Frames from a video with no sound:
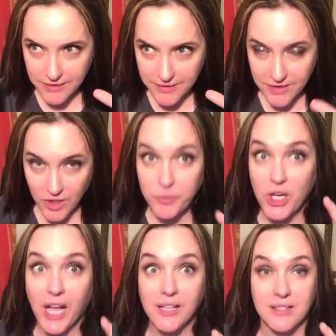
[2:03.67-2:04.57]

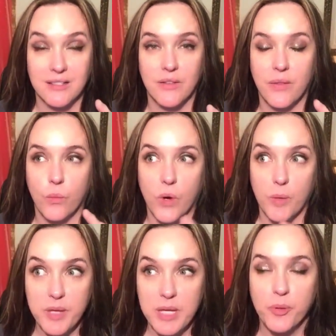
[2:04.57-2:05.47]
subjects where
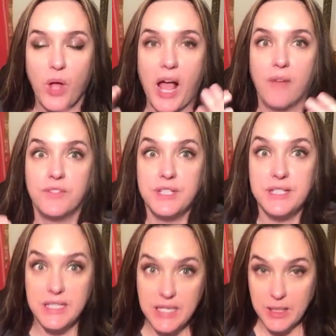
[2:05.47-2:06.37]
people have
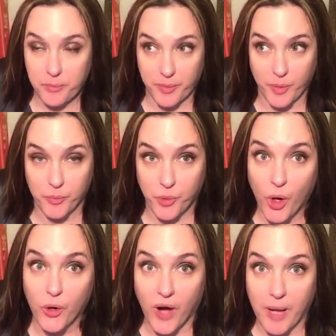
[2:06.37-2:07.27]
deep
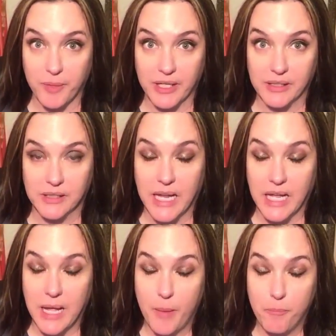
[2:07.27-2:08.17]
programming,
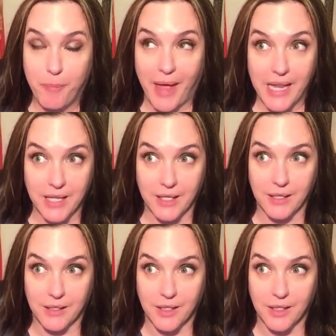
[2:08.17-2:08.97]
like embedded